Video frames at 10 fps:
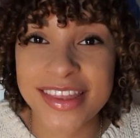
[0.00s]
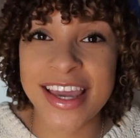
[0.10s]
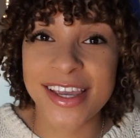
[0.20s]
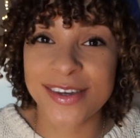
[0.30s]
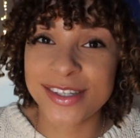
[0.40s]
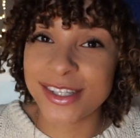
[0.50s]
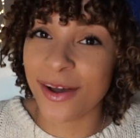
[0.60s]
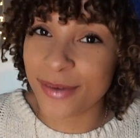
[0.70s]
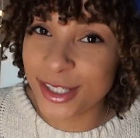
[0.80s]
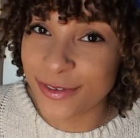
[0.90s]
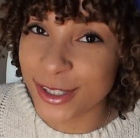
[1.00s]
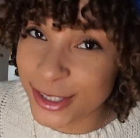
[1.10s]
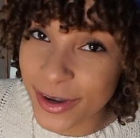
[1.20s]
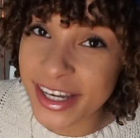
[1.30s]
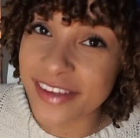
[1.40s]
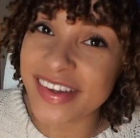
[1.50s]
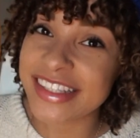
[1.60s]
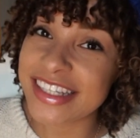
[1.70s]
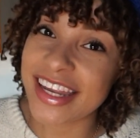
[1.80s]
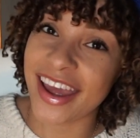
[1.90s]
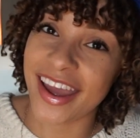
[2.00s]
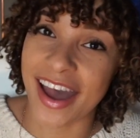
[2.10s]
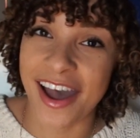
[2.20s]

Thank you so much for joining me today.